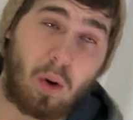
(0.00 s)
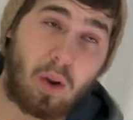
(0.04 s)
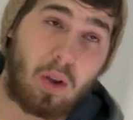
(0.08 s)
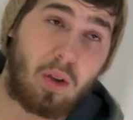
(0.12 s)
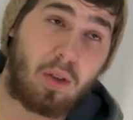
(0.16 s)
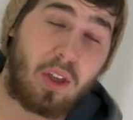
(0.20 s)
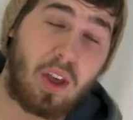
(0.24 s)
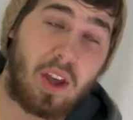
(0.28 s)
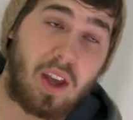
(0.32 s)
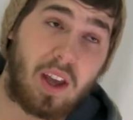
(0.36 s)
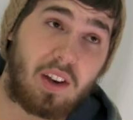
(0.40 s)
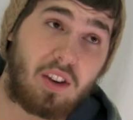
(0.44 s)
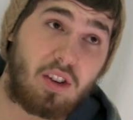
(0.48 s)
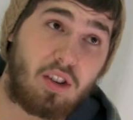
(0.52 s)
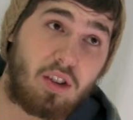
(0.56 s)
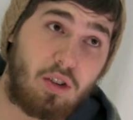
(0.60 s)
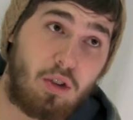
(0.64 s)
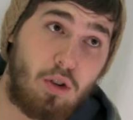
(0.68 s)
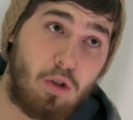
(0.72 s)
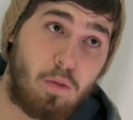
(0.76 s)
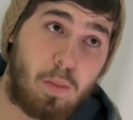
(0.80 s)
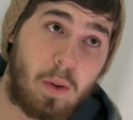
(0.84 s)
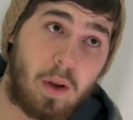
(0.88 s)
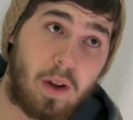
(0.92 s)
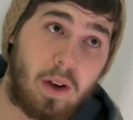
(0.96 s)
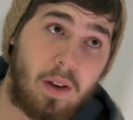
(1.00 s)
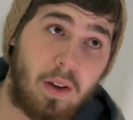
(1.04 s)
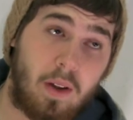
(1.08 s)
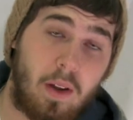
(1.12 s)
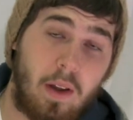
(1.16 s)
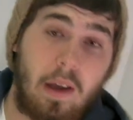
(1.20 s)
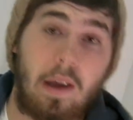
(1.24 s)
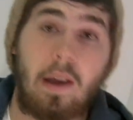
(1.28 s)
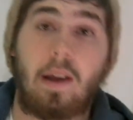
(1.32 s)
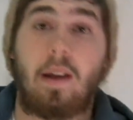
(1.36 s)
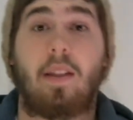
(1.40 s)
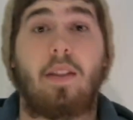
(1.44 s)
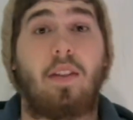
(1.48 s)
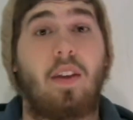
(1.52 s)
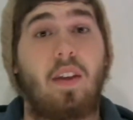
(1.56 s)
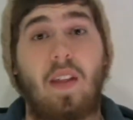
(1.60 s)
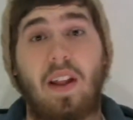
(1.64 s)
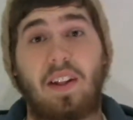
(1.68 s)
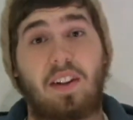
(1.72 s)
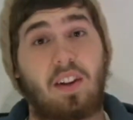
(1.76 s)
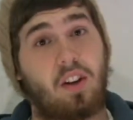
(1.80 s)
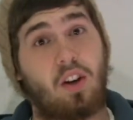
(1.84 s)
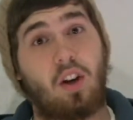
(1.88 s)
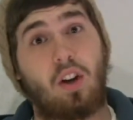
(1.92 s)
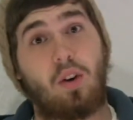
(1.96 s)
or you think it's stupid, then
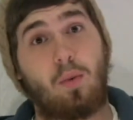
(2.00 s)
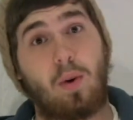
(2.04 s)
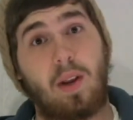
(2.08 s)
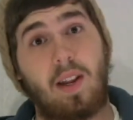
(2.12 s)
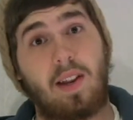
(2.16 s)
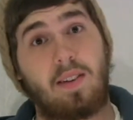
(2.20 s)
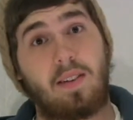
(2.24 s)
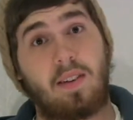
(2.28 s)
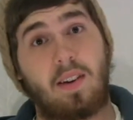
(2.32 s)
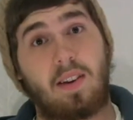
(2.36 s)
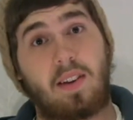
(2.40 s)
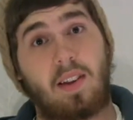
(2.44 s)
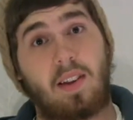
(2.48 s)
that's a good reason to